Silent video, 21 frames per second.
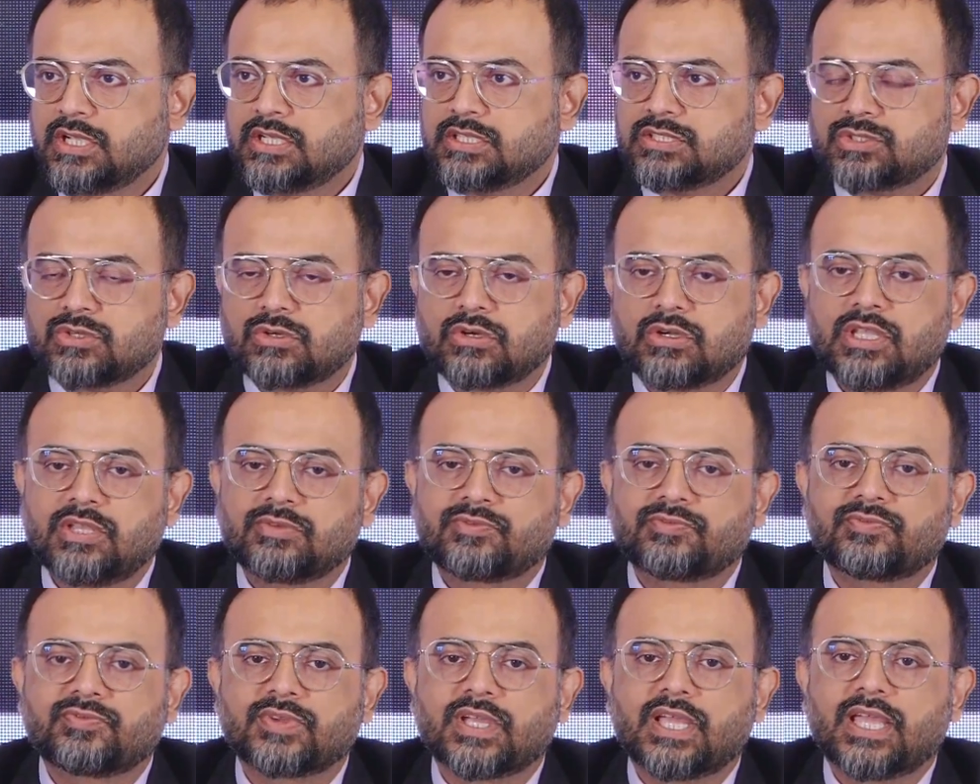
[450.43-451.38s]
So
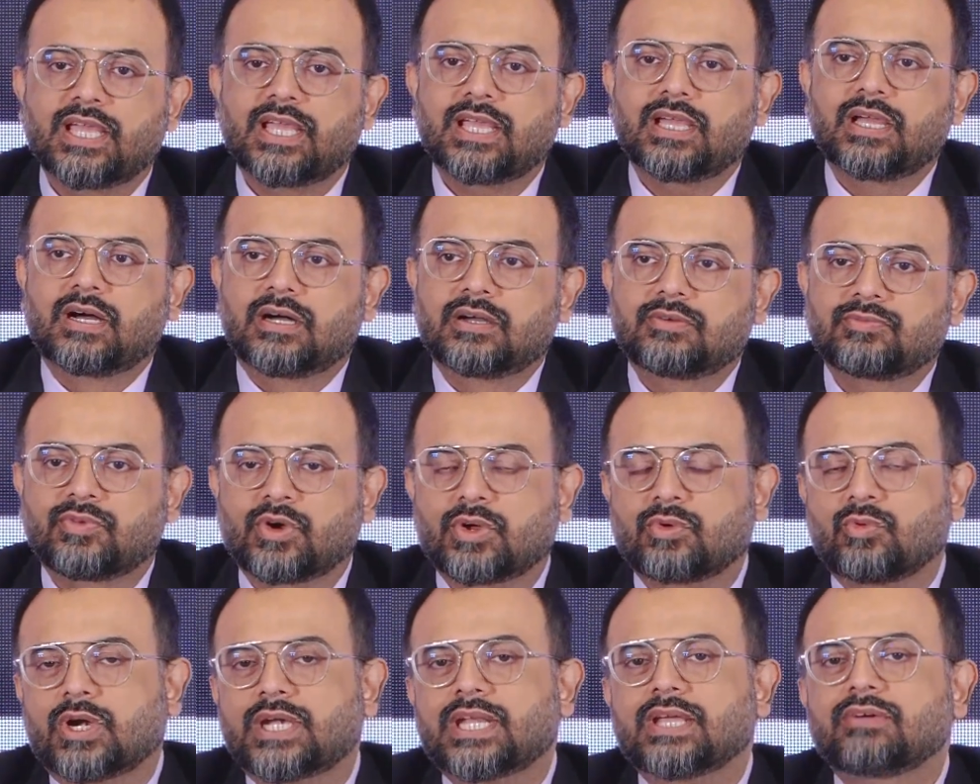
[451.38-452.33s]
if
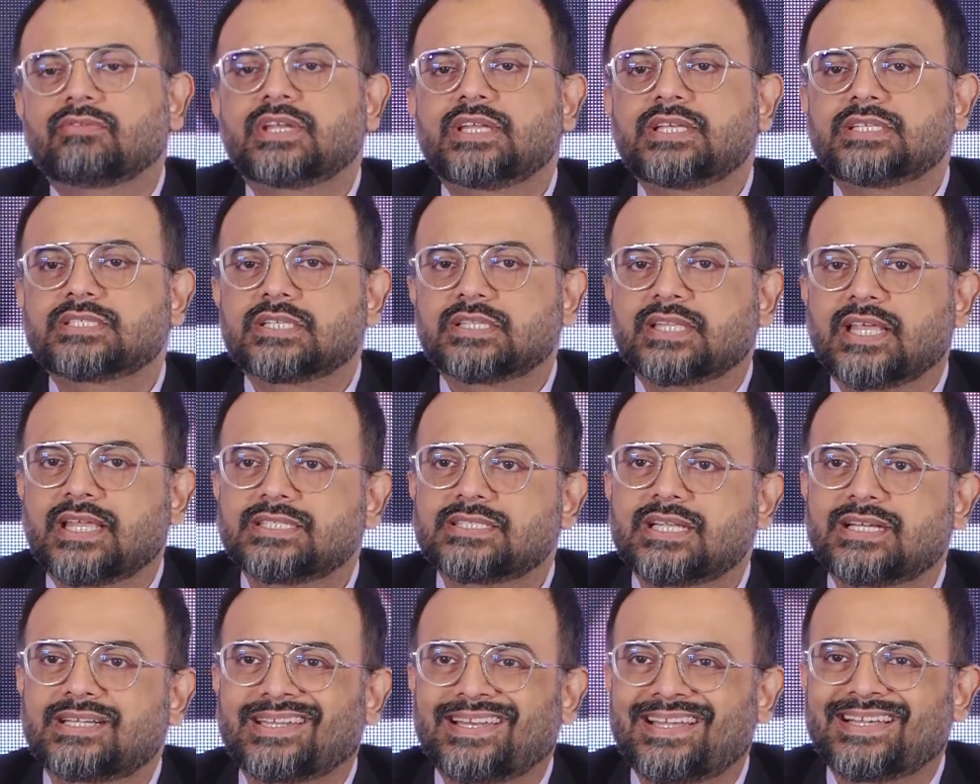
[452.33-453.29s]
for whatever reason there is
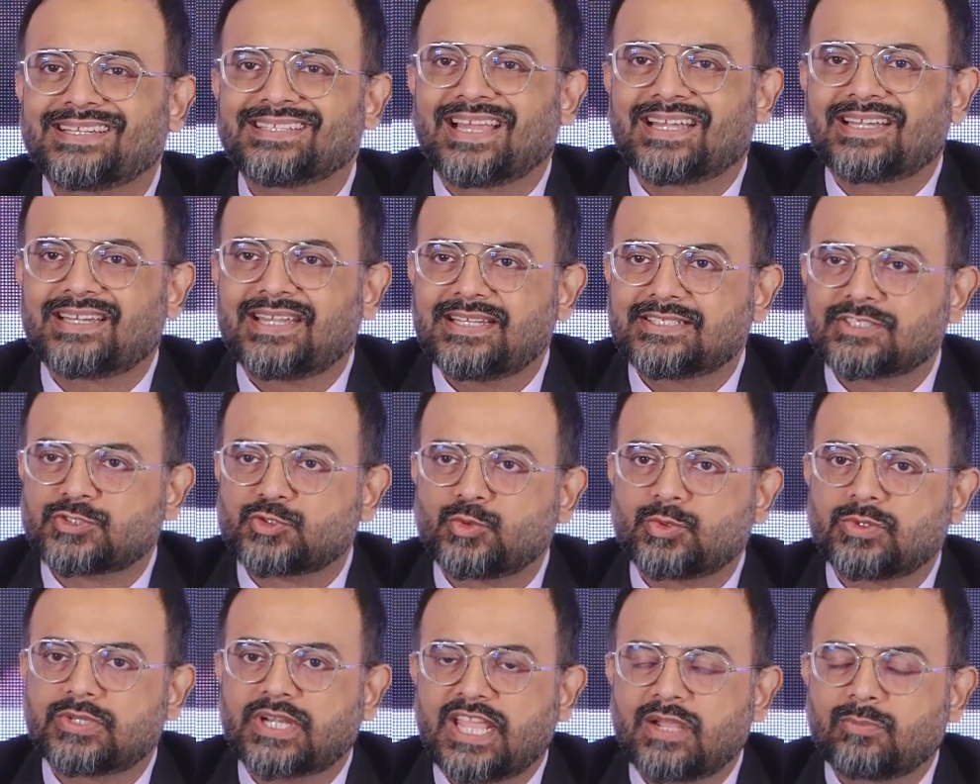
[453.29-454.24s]
a trade that needs
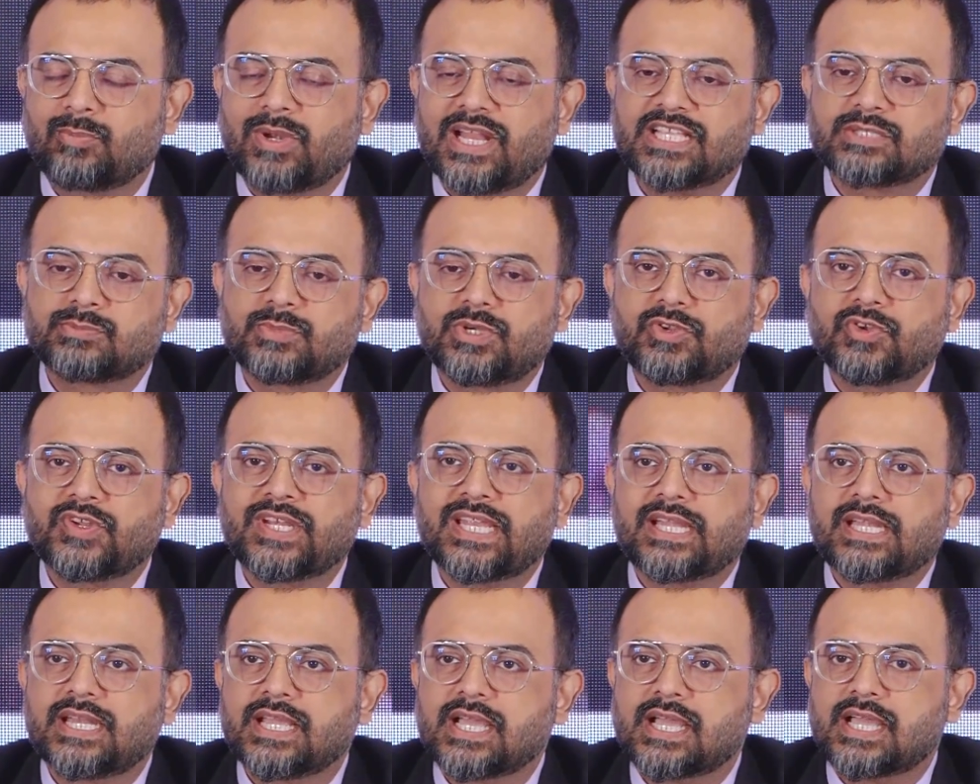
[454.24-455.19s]
to take place between
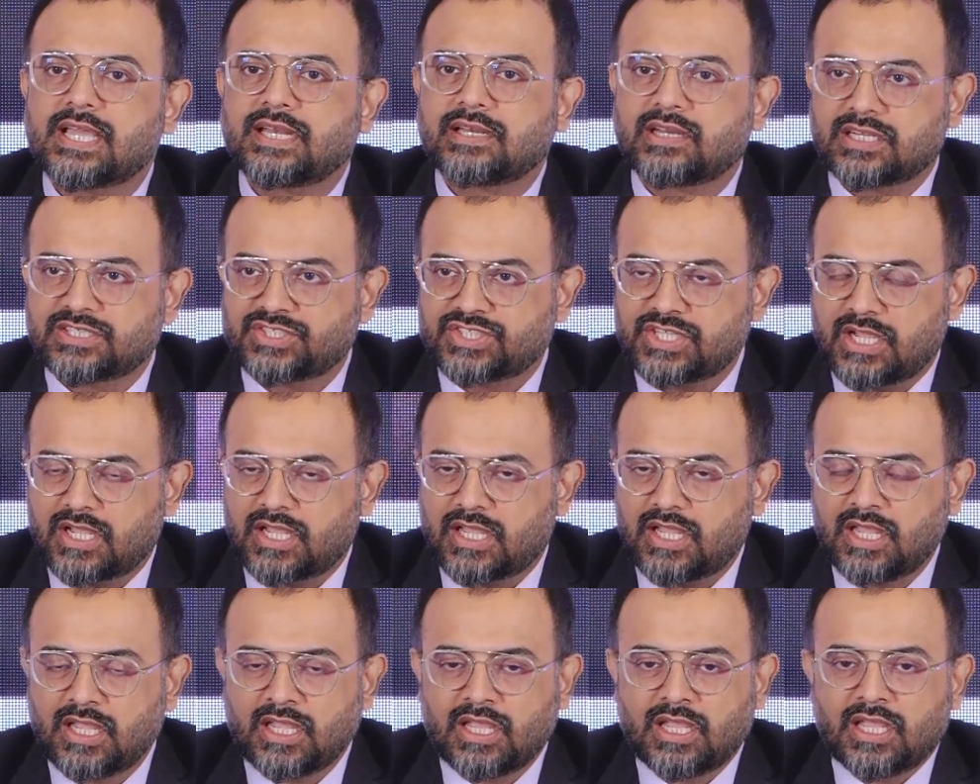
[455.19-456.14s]
India and Russia,
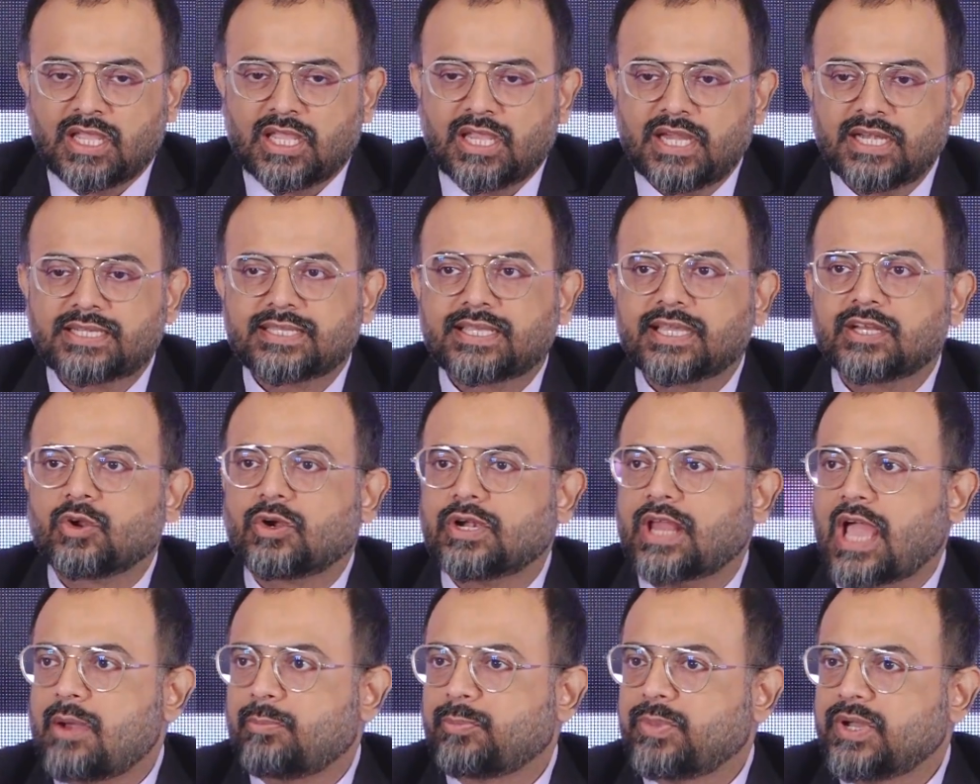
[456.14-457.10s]
it cannot
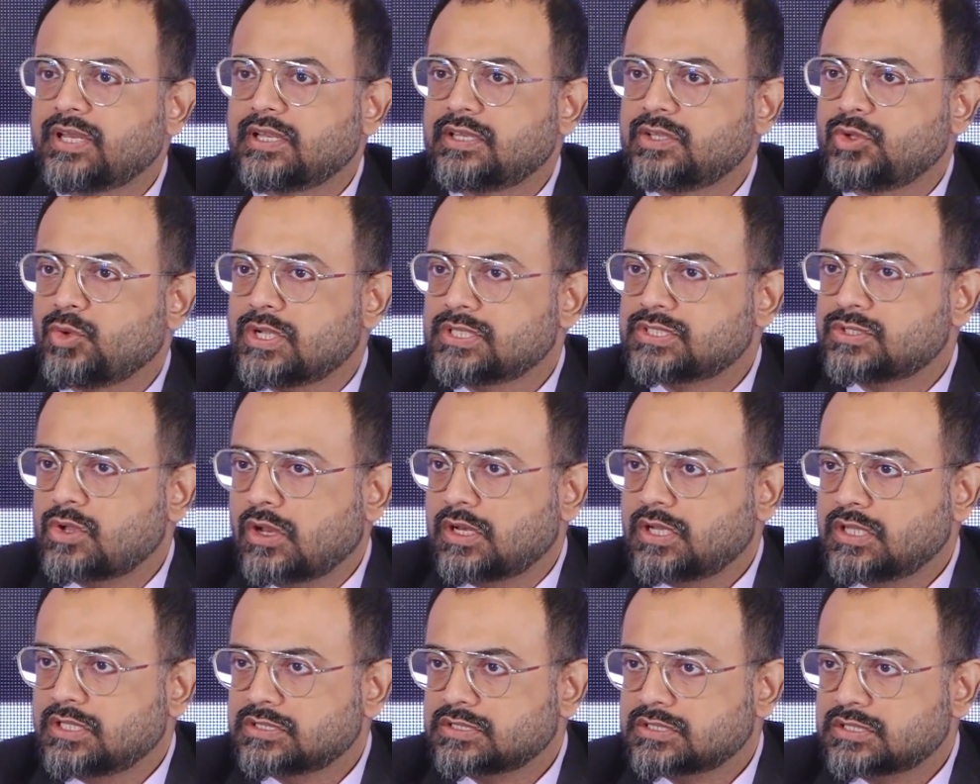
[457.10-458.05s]
happen in US
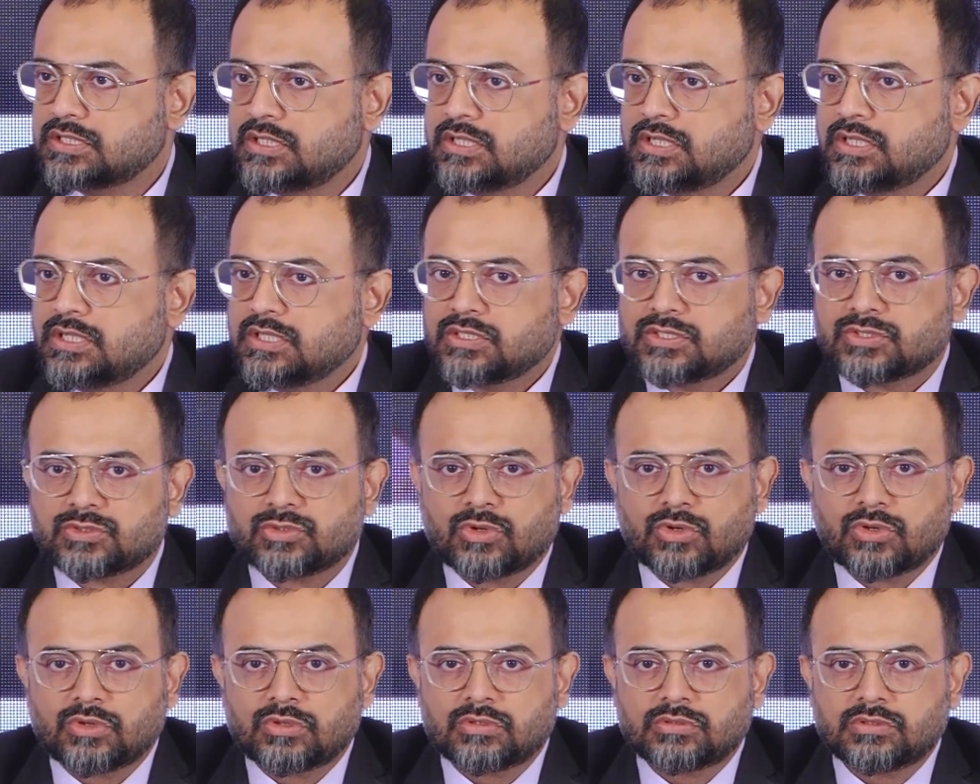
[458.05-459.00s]
dollars.
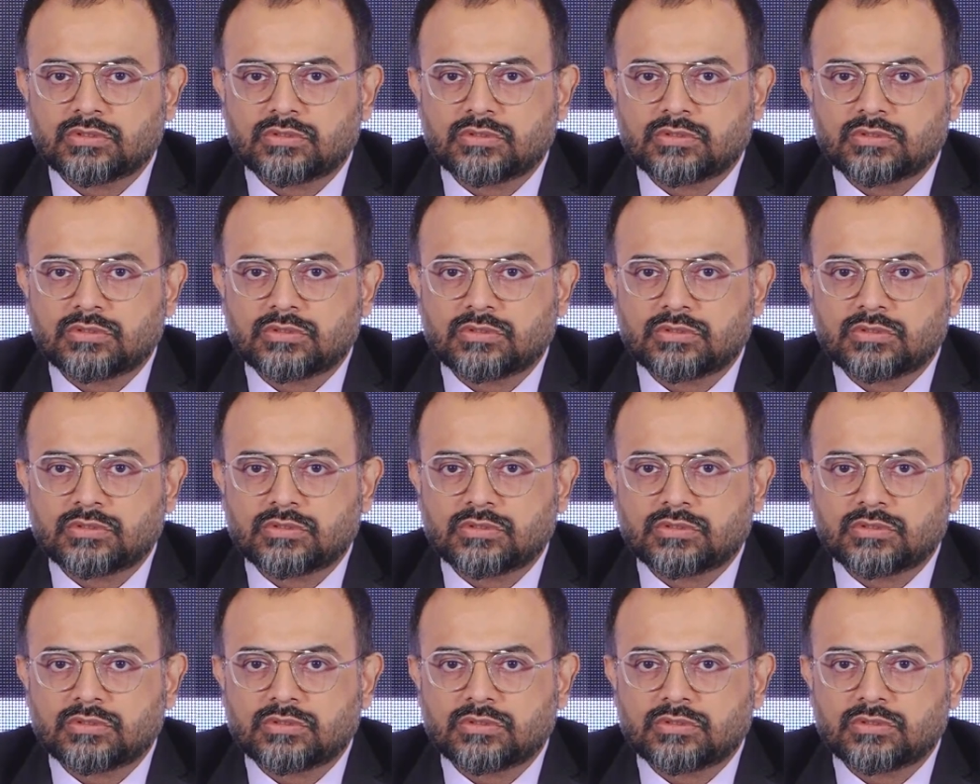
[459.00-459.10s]
So